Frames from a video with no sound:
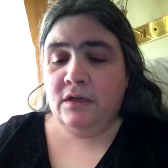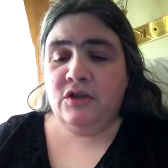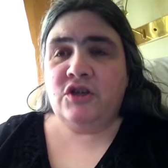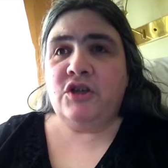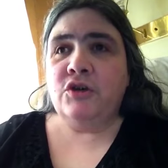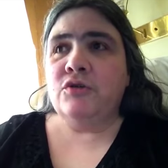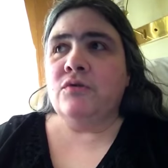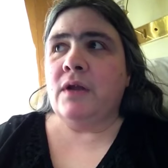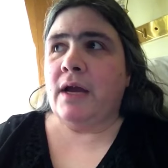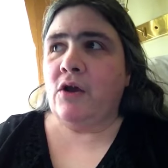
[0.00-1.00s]

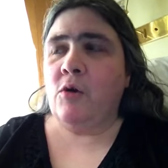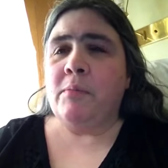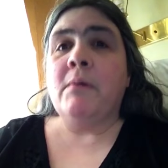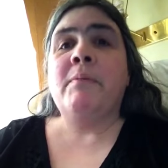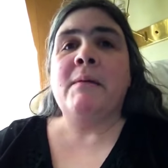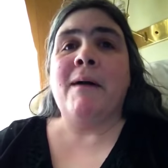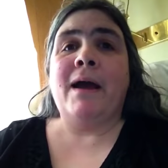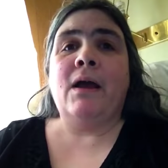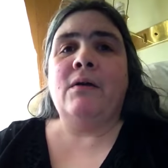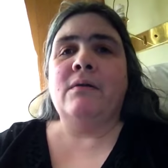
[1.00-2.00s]
soon. I hope it'll be
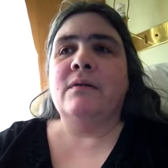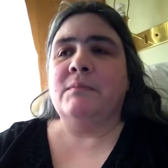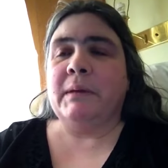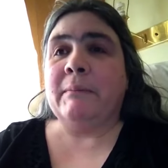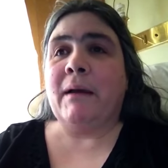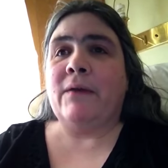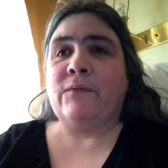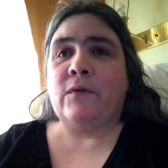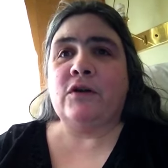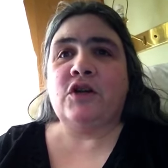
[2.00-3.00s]
my
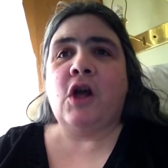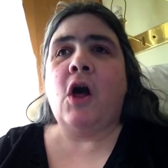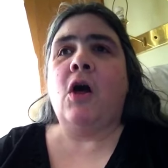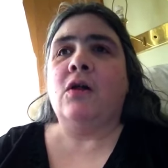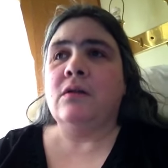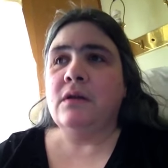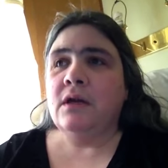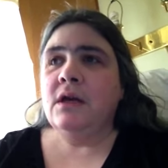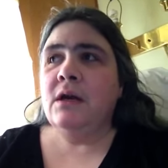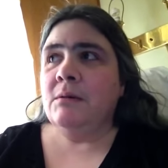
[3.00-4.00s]
first haul.
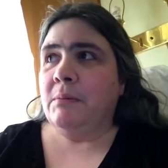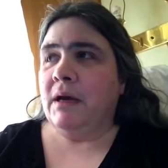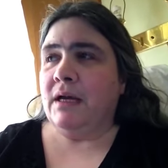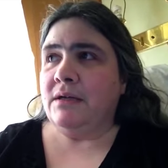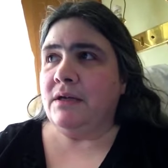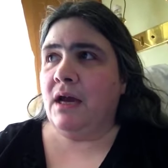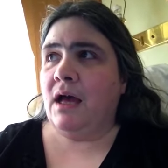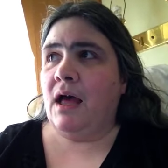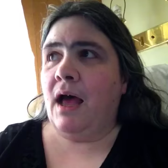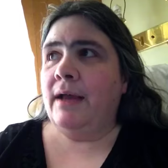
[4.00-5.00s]
But
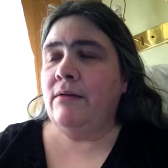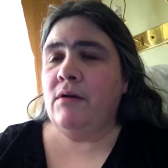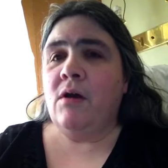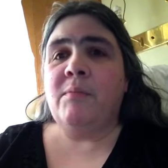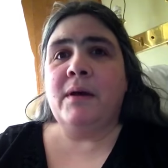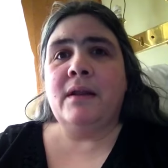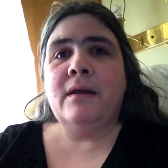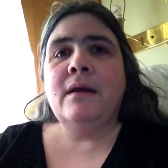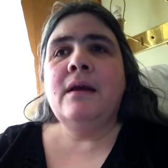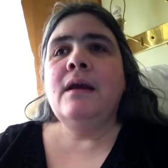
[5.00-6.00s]
I don't know, but
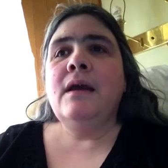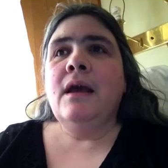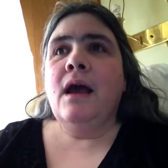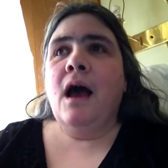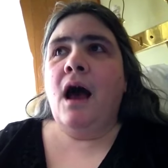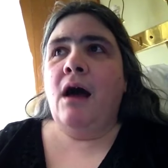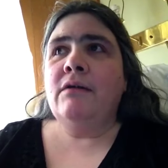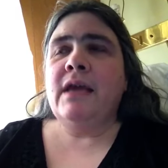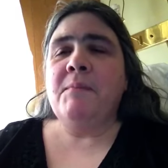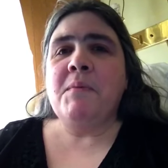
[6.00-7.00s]
I'll
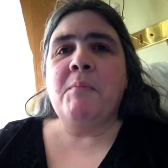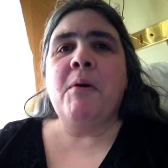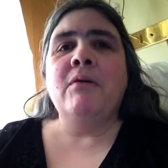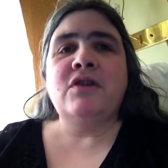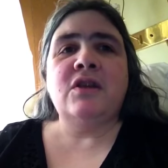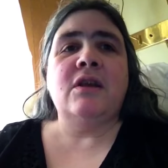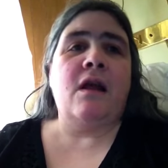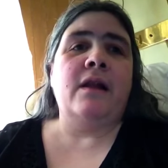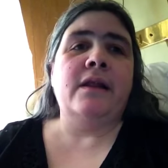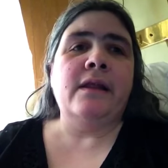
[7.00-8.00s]
keep you posted
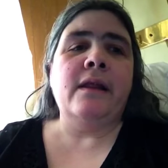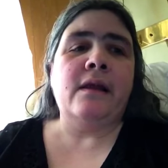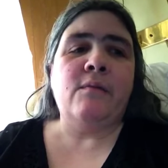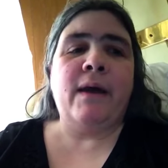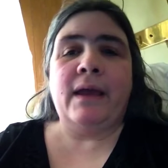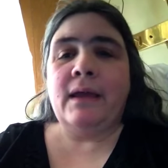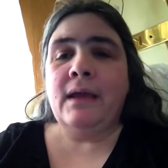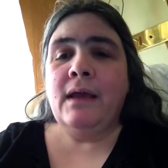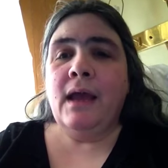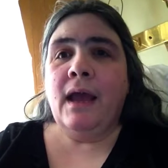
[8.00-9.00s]
on it anyway.
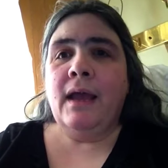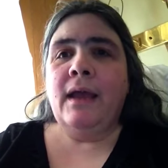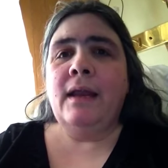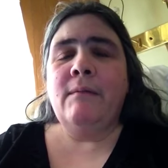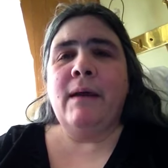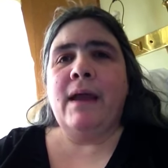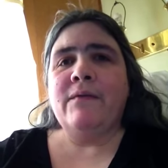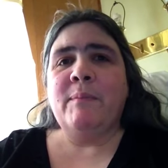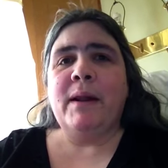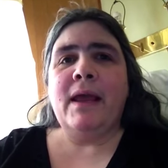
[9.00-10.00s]
Anyway,
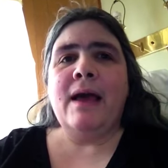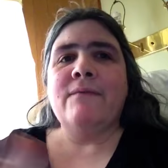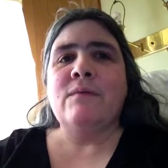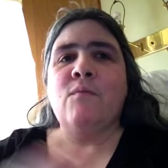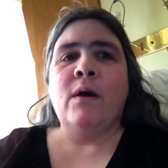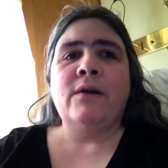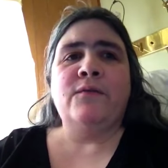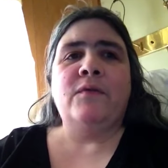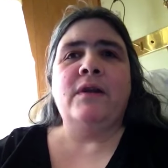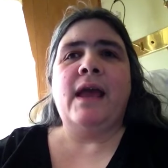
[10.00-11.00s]
everybody have a
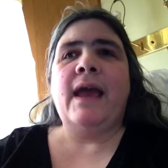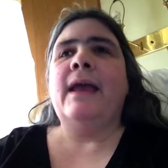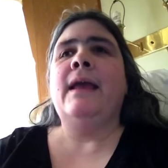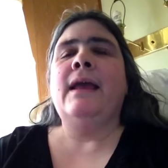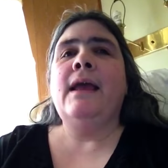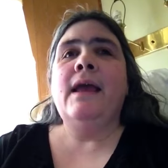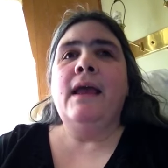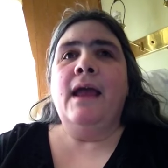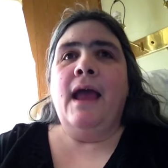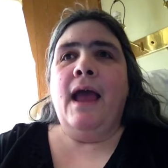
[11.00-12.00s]
wonderful day.
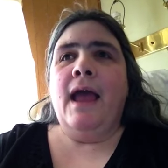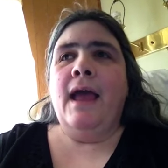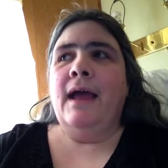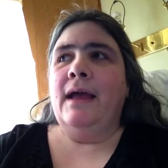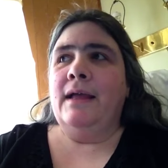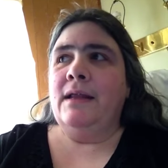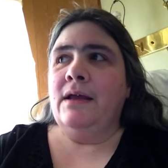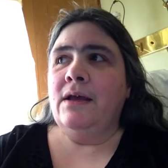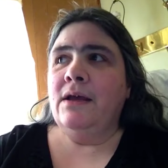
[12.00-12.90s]
And